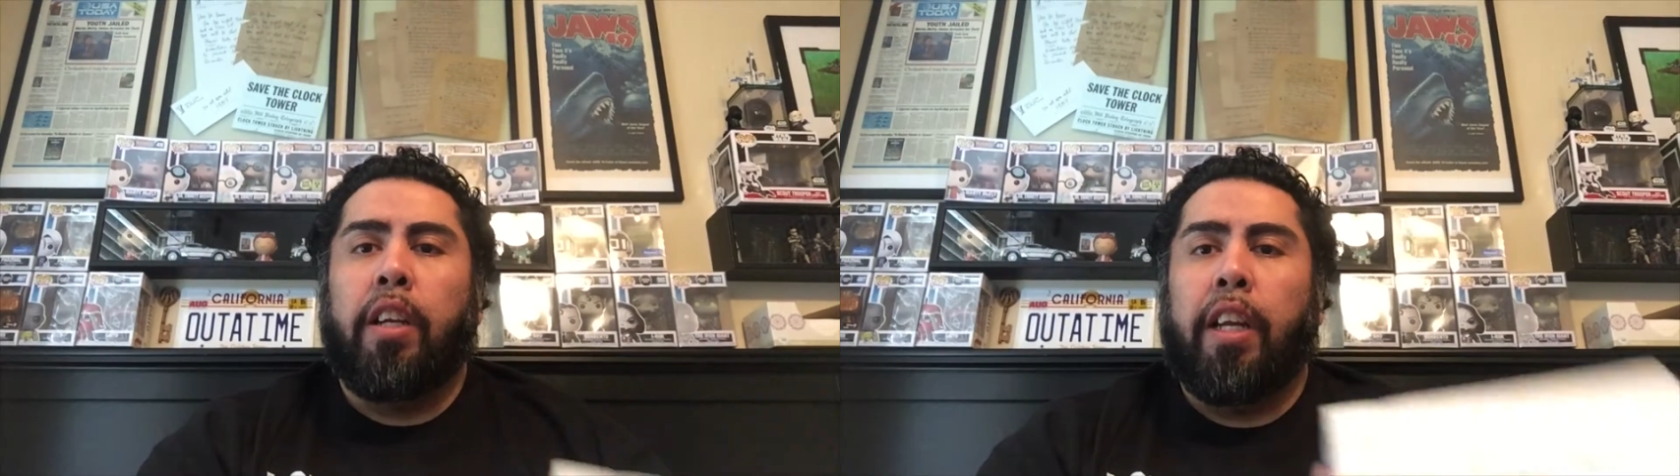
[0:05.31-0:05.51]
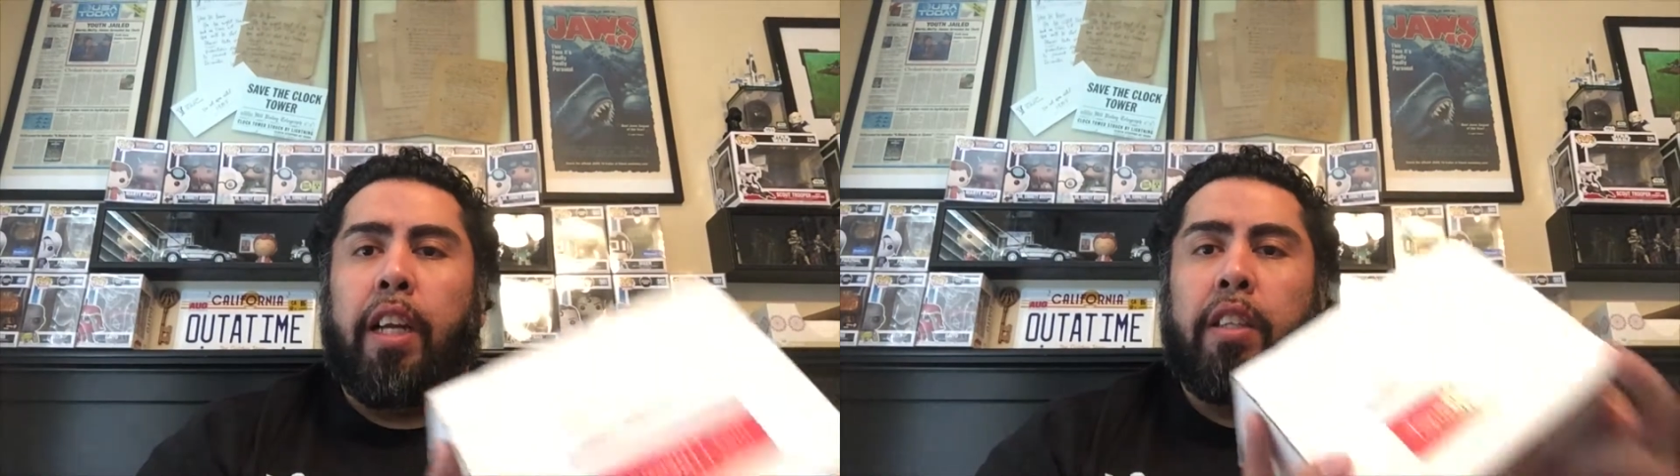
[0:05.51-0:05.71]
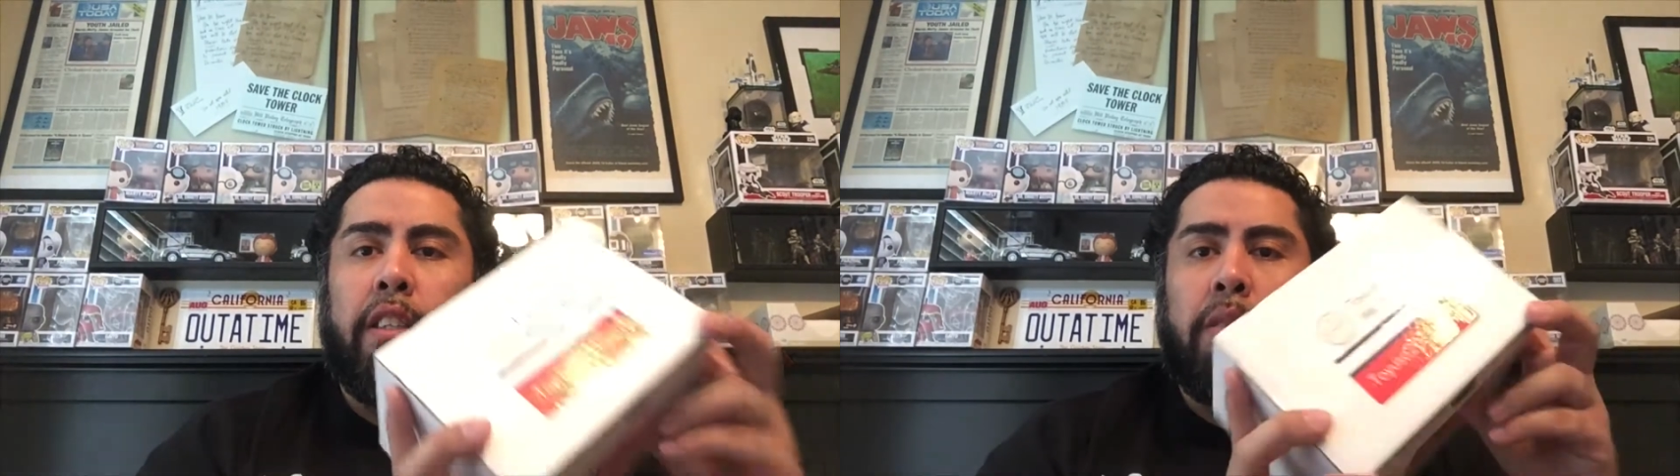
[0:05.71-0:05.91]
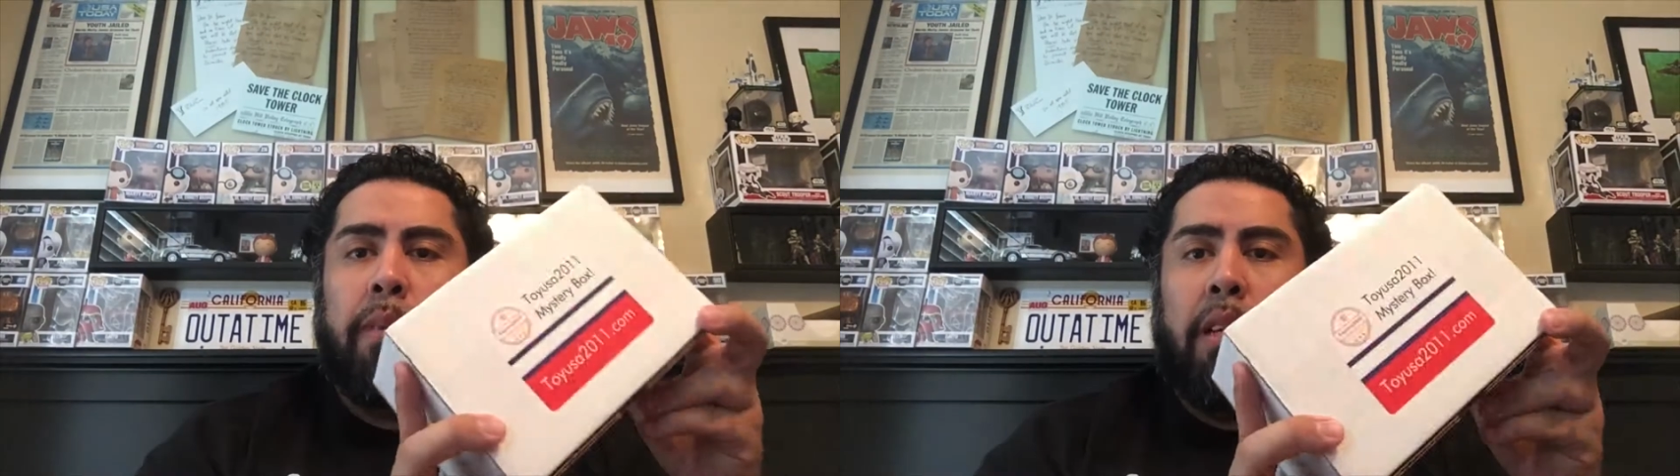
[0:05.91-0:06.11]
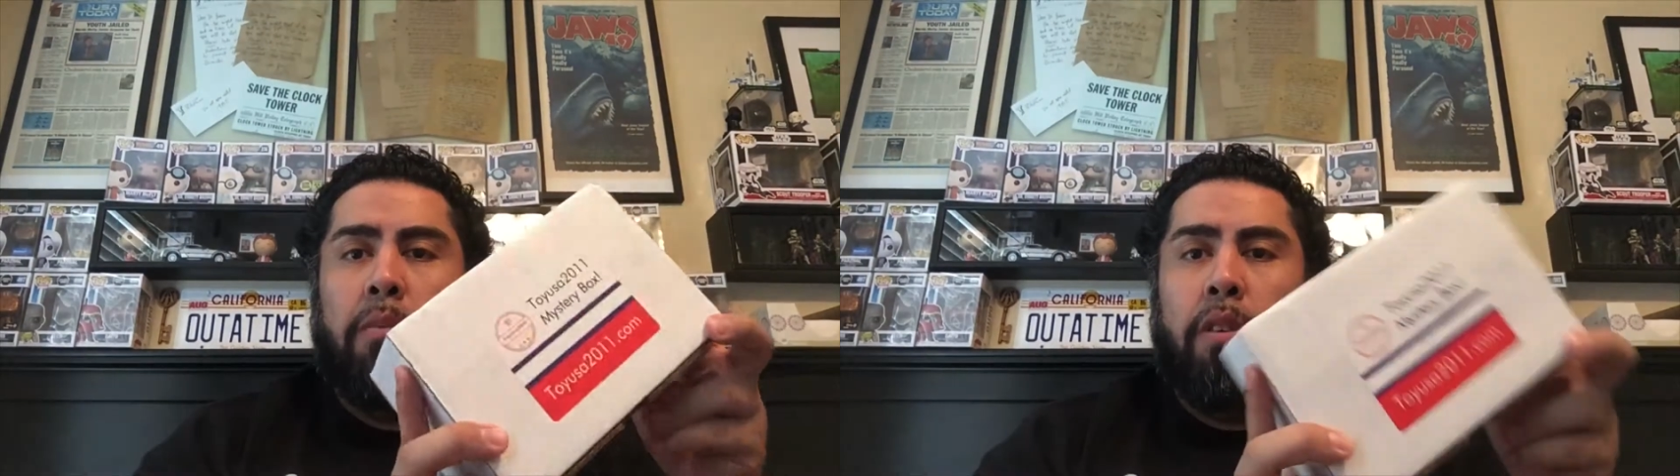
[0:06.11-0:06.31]
and I got this
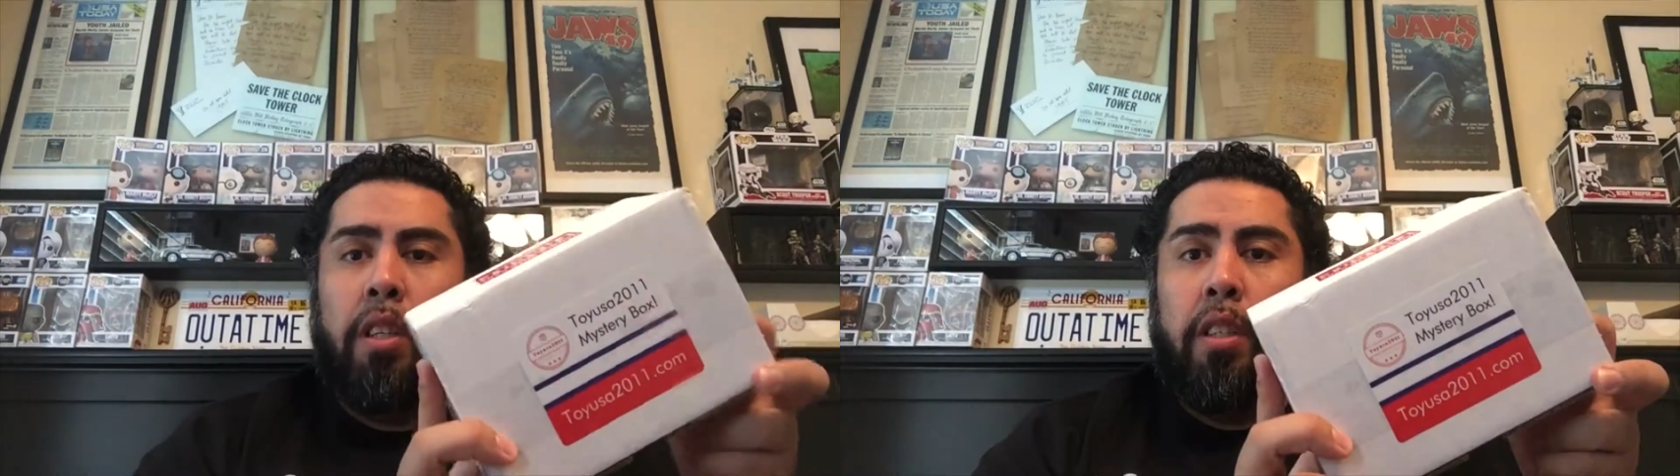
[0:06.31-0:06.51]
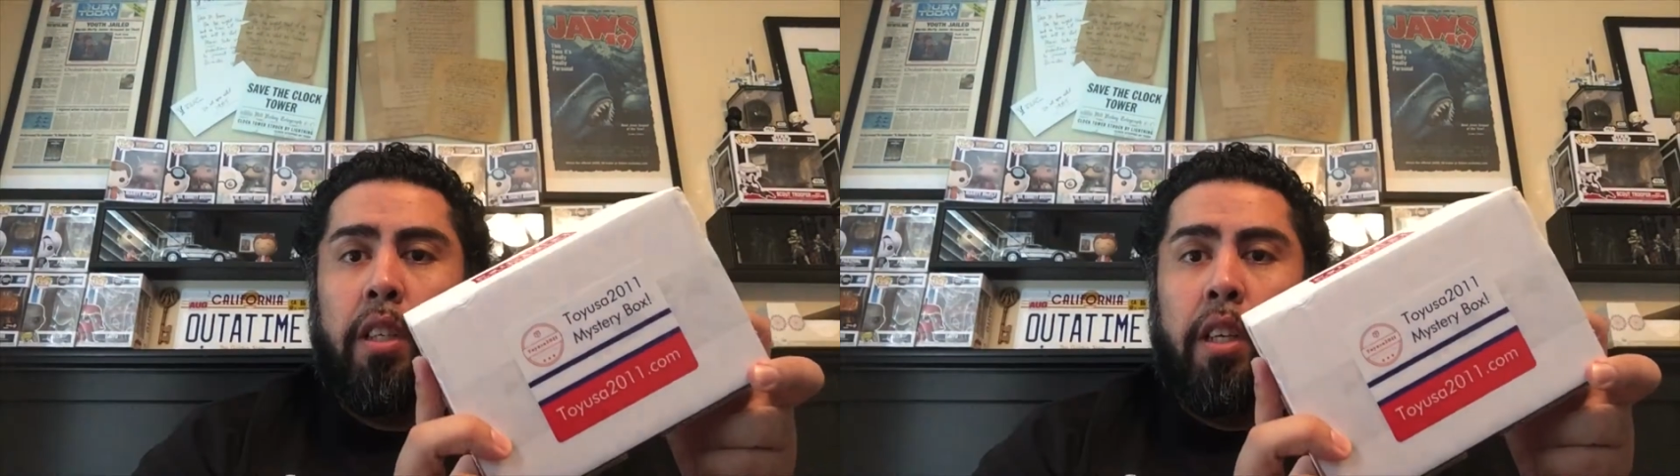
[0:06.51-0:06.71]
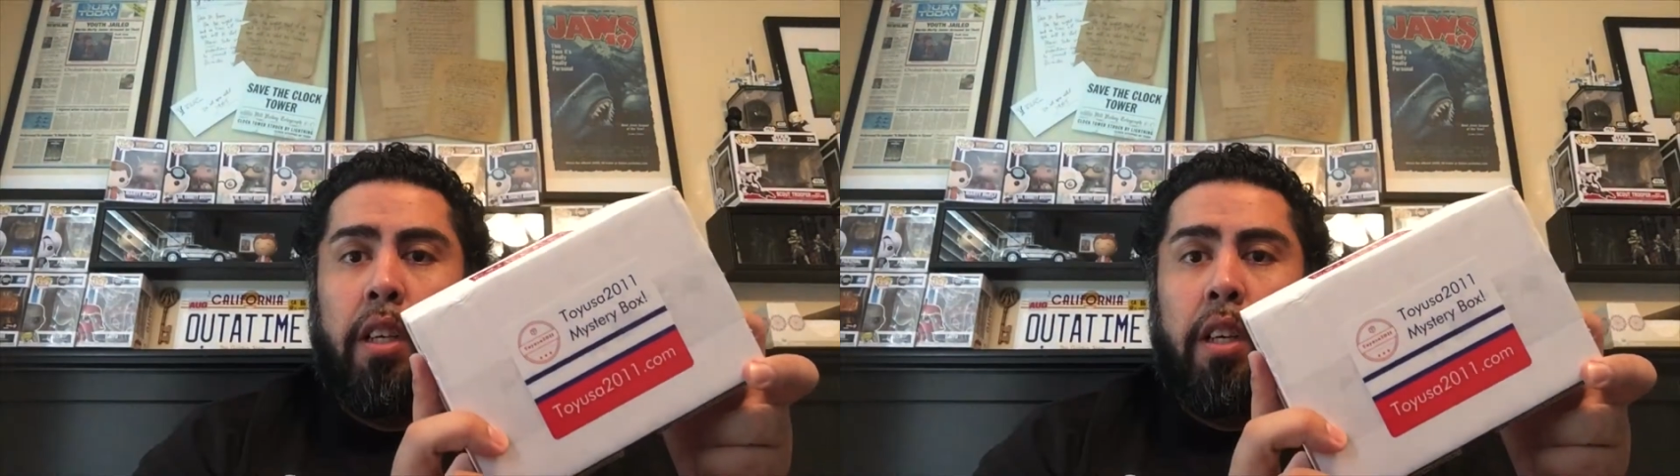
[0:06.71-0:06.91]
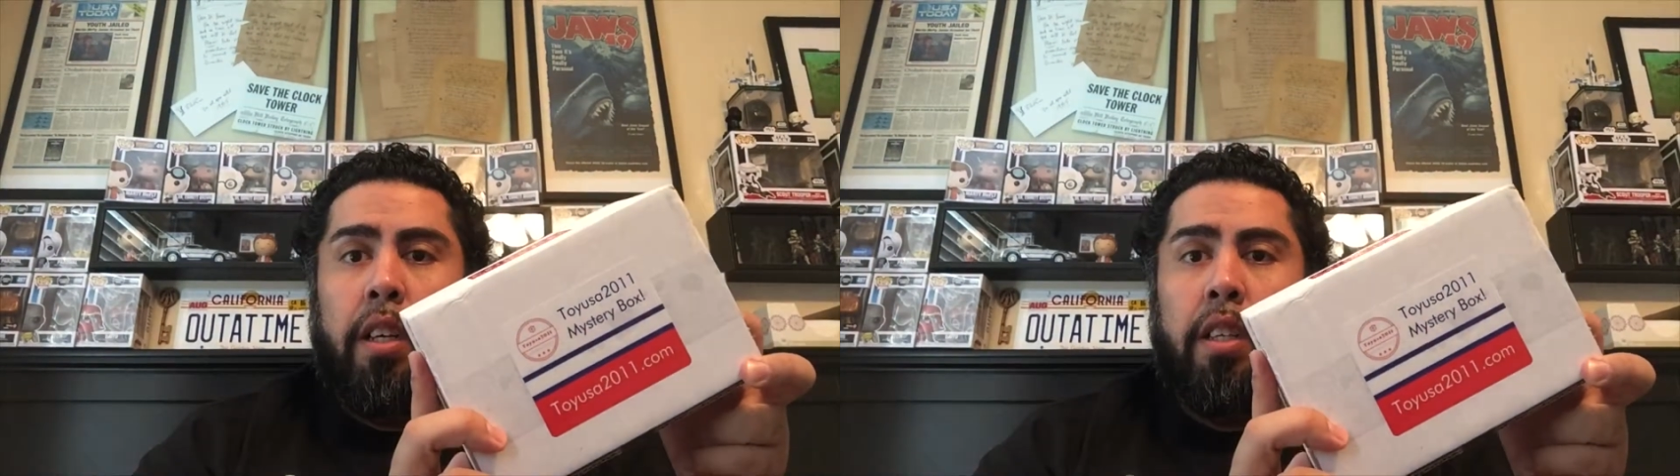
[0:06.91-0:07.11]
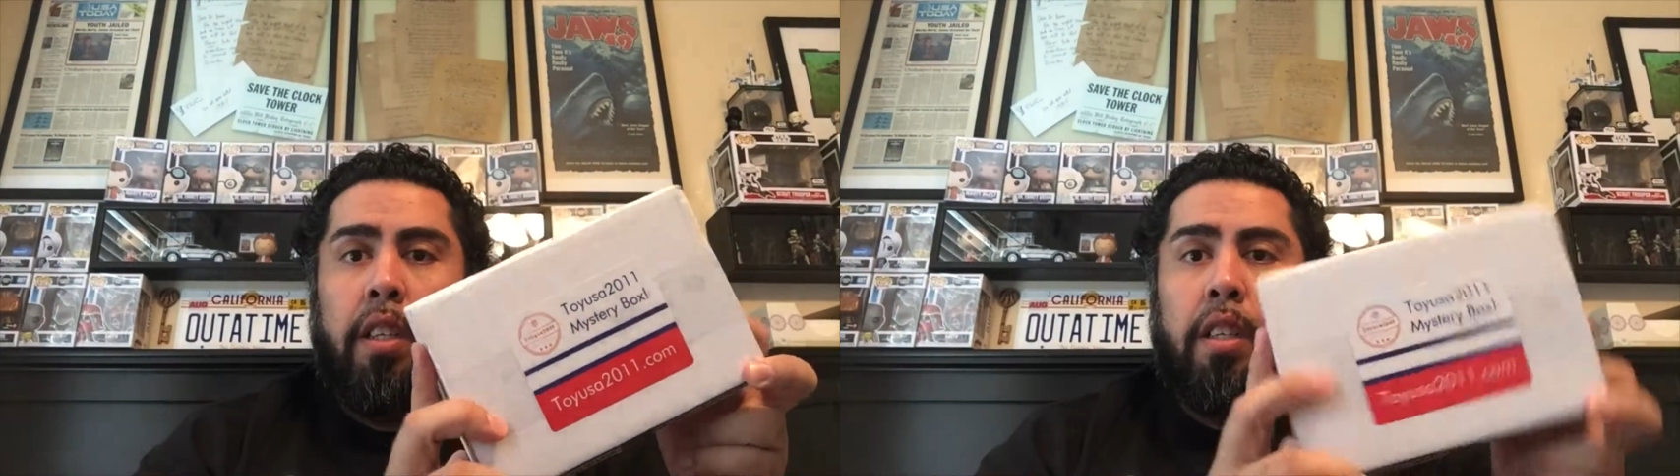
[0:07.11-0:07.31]
bad boy in the